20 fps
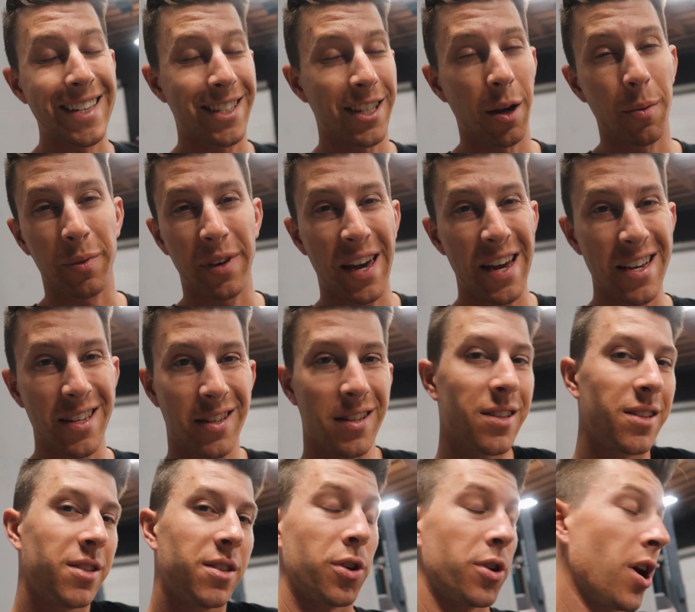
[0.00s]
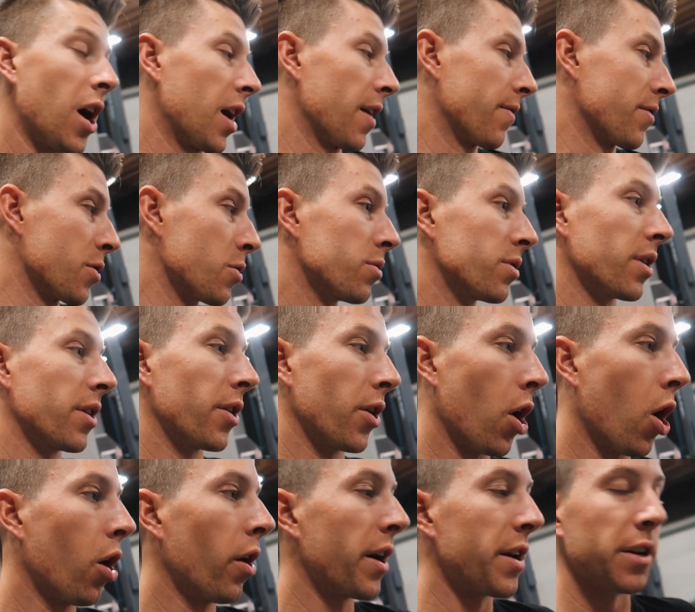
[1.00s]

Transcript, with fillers: in some cases, not even use it at all